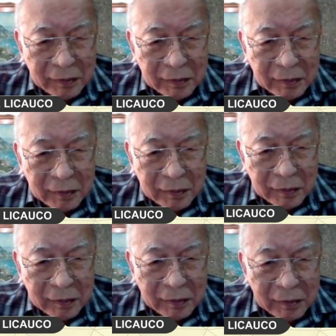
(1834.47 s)

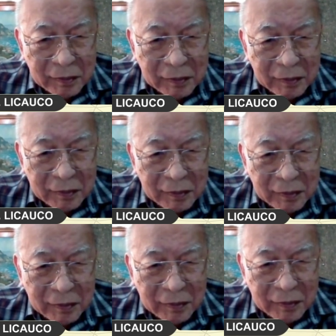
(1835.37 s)

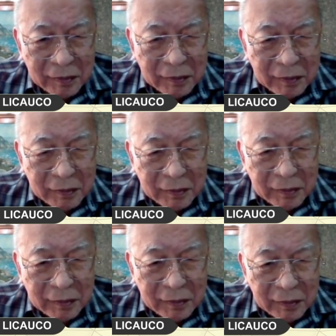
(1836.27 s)

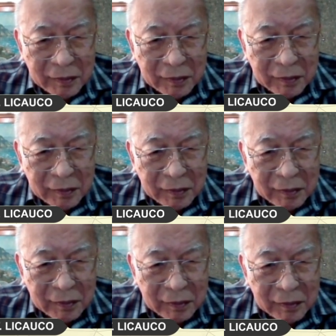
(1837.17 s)

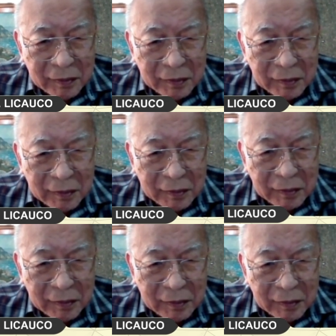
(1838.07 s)
This person isn't speaking.